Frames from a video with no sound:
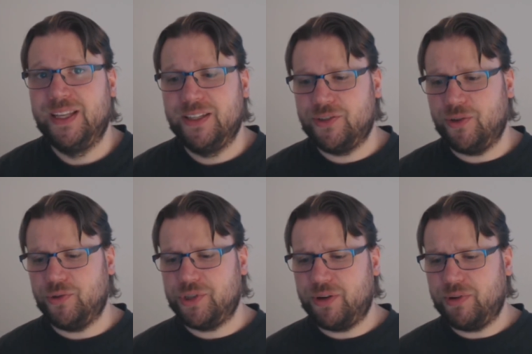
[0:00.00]
So
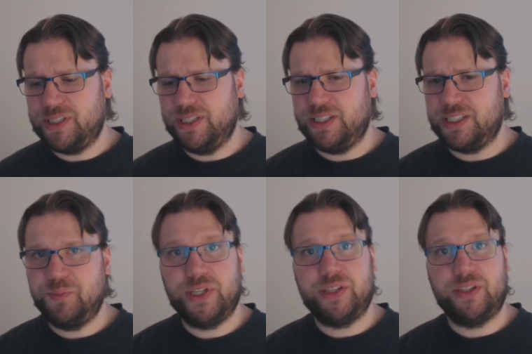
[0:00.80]
Sherazin is
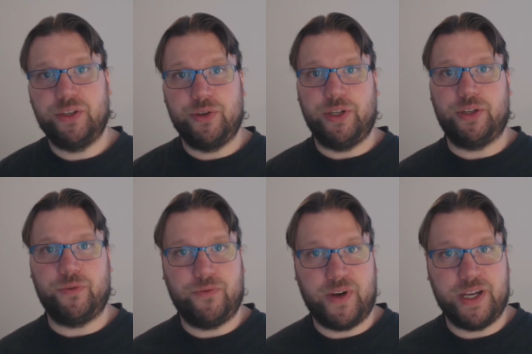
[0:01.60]
better the earlier you
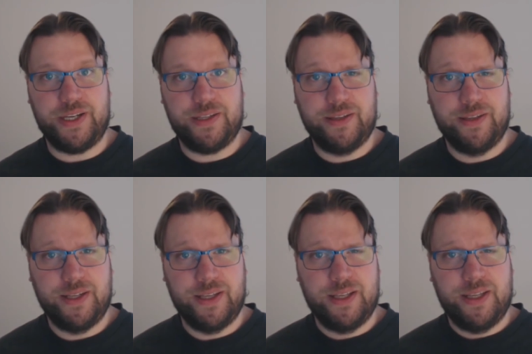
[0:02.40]
find it,
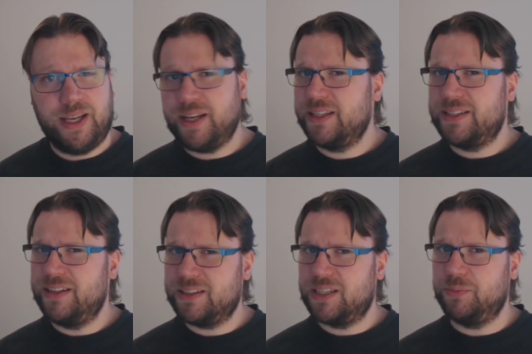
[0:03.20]
and it's
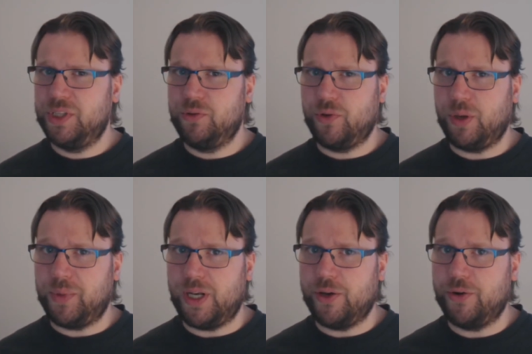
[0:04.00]
not something you can
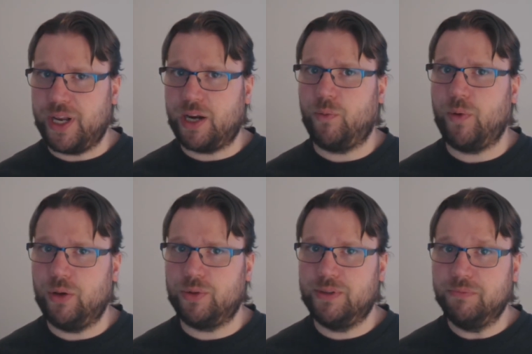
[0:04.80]
build your deck
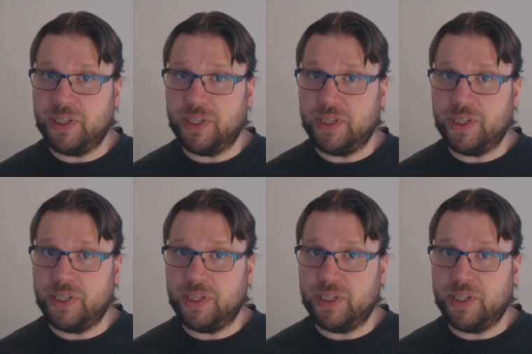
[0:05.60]
around.